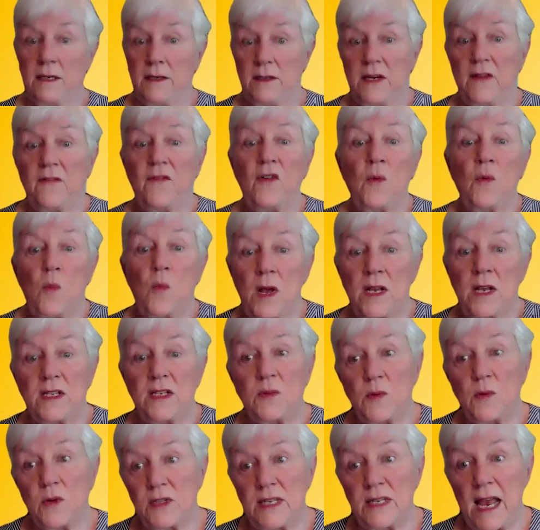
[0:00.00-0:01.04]
different ones
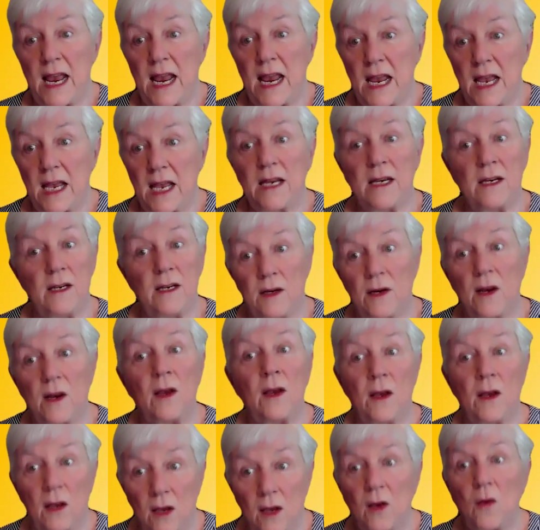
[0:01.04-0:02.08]
were saying
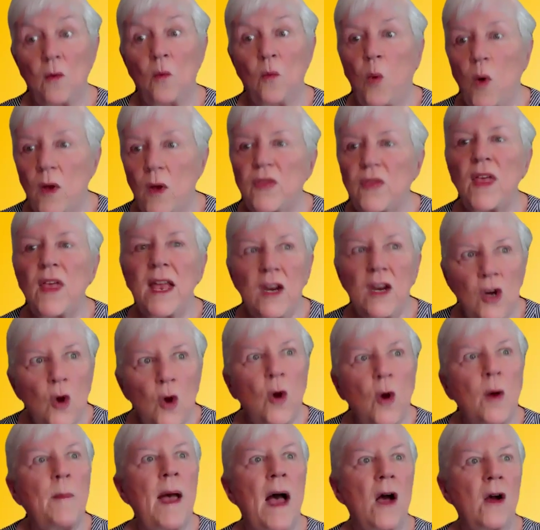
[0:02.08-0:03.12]
what they
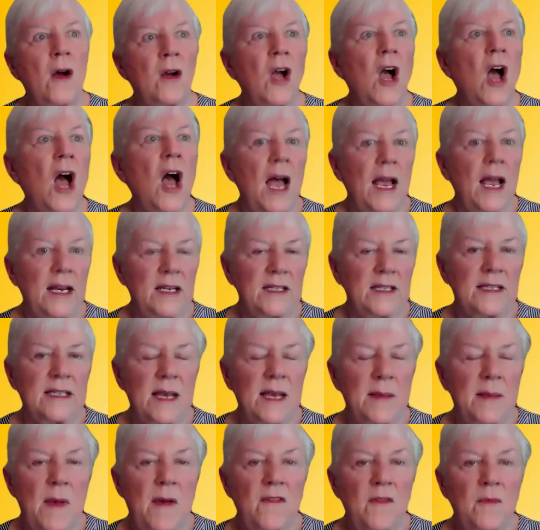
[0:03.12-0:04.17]
knew about kites.
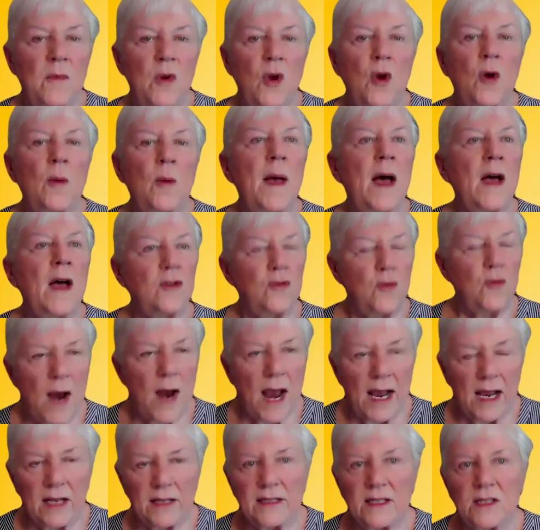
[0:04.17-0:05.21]
Some of them knew about
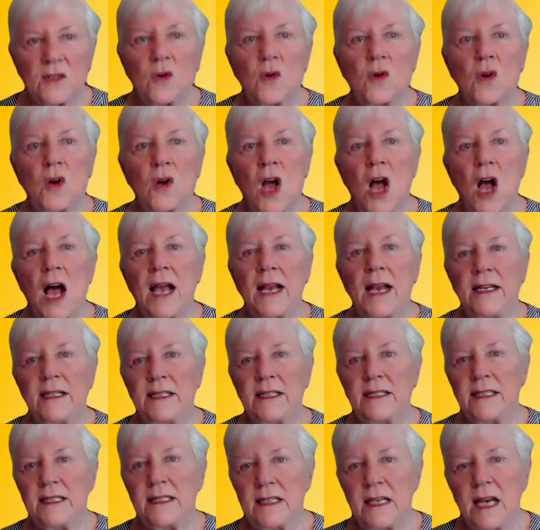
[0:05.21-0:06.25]
dragons on
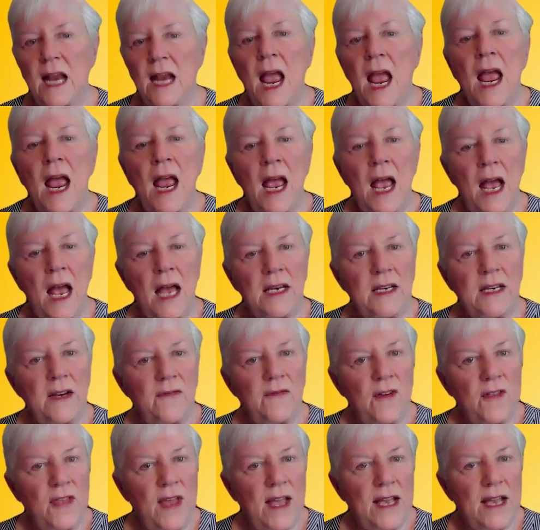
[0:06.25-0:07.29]
kites and
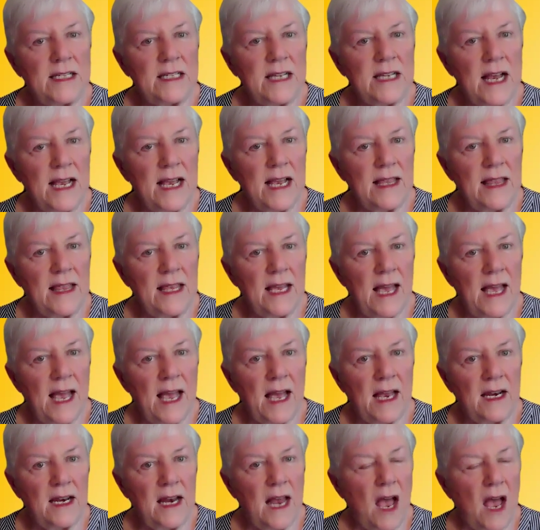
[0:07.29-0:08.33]
different things like
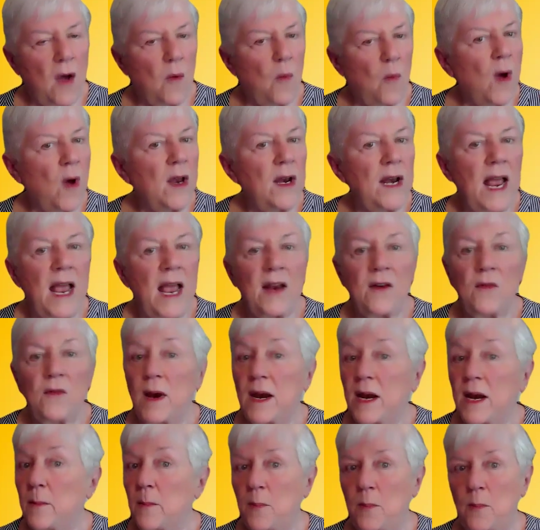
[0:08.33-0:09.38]
that. One had
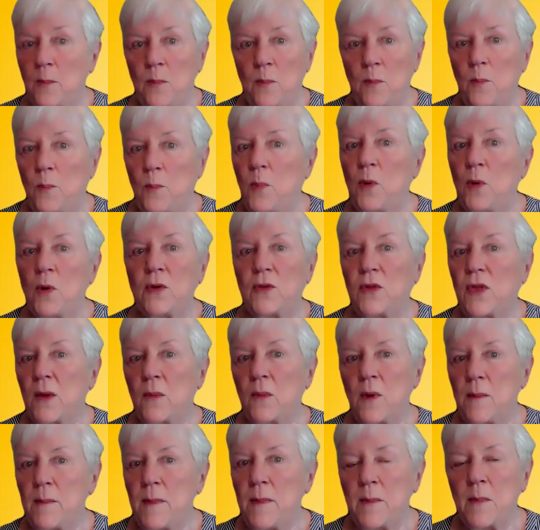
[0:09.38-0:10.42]
read a book they
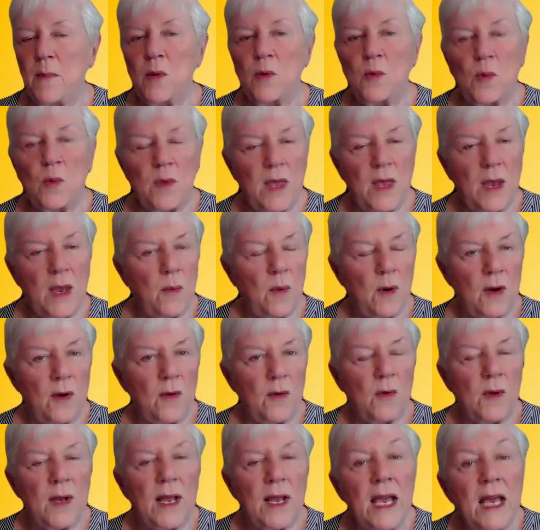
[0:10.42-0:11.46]
remembered when they were a
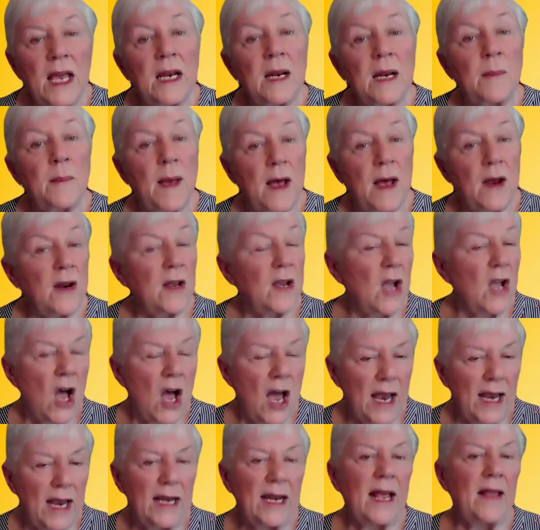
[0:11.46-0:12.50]
little kid about a
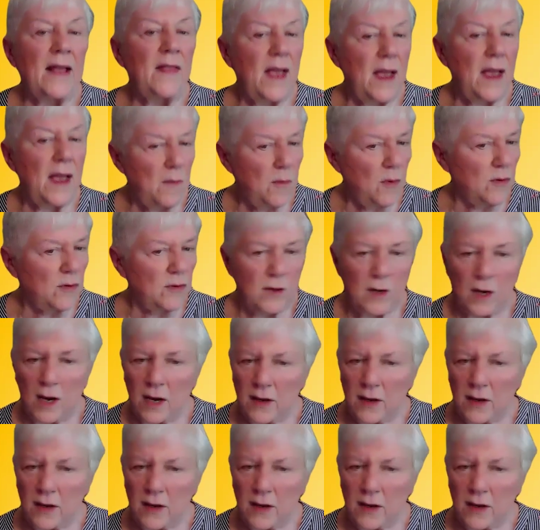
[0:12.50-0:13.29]
kite, and they were